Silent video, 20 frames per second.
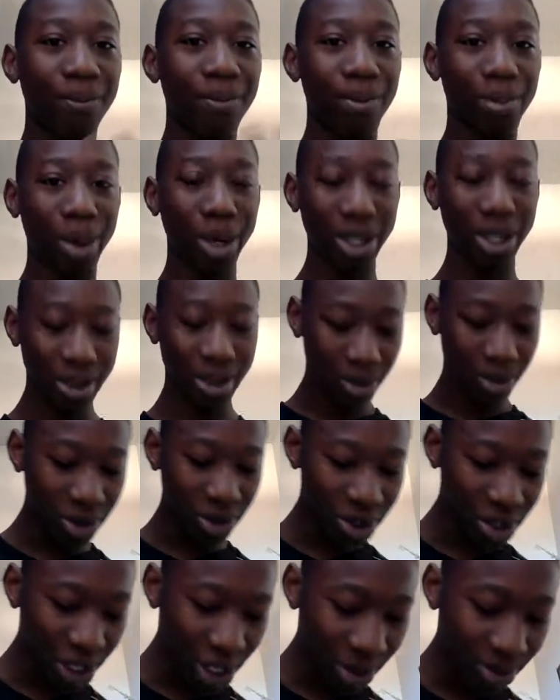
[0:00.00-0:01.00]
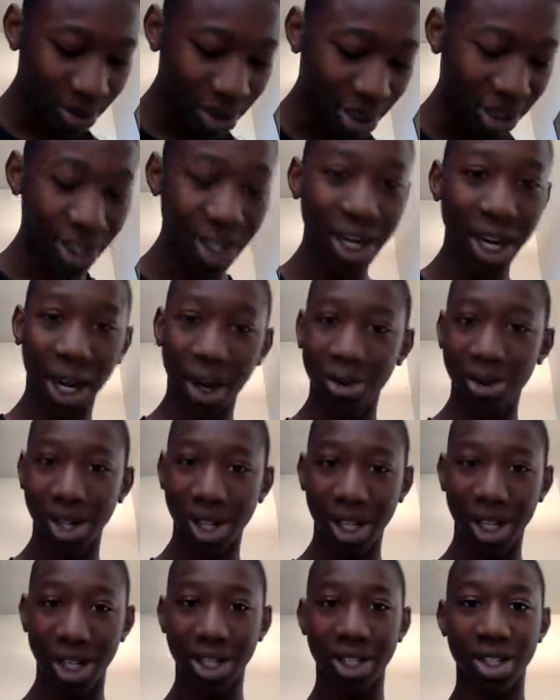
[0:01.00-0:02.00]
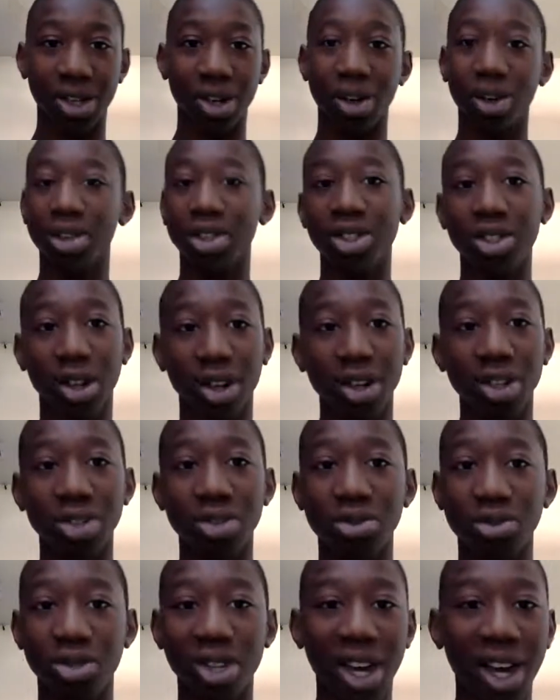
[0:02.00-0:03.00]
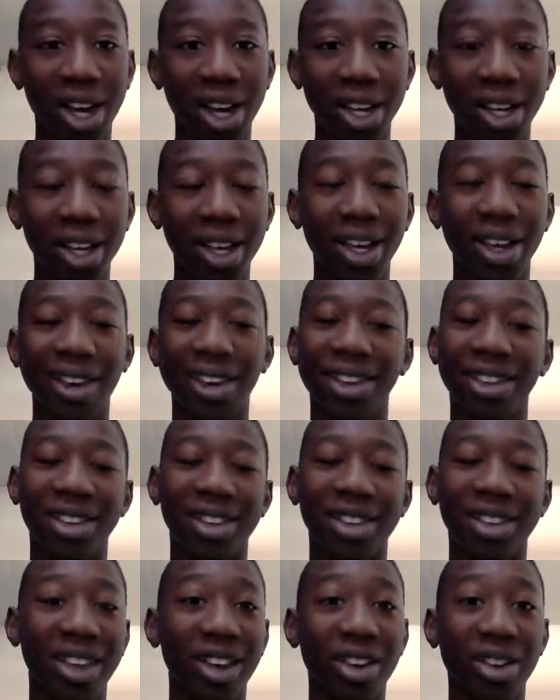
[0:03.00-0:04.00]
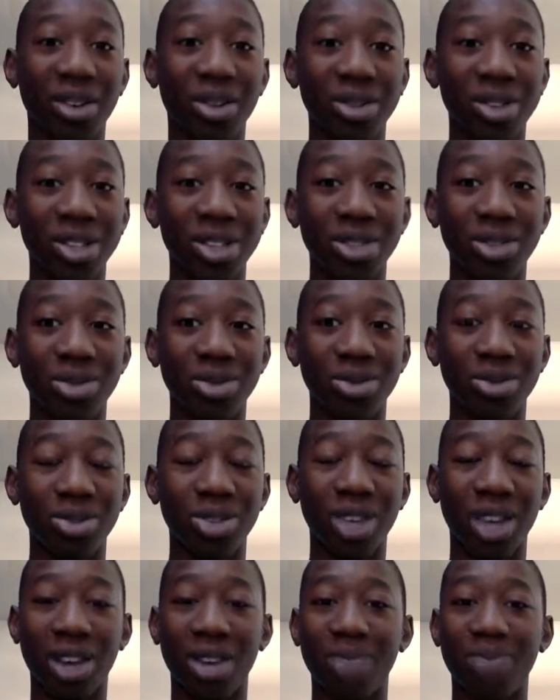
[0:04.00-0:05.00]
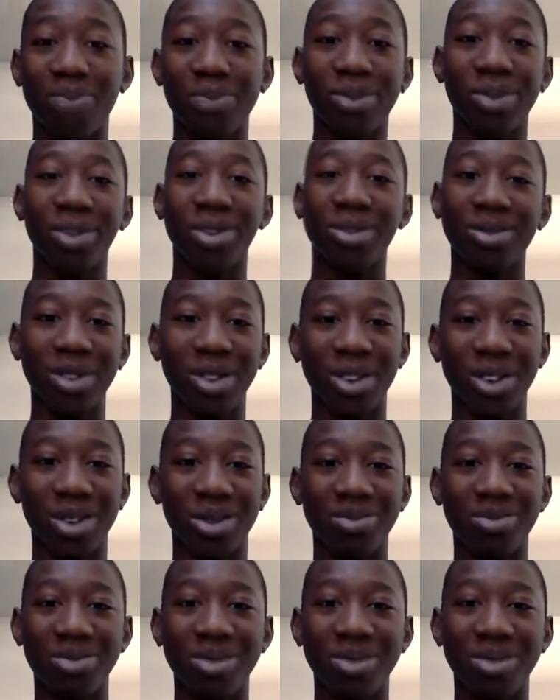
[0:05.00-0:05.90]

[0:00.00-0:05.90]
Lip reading: but most games nowadays are starting to die, and we are going to get, you know,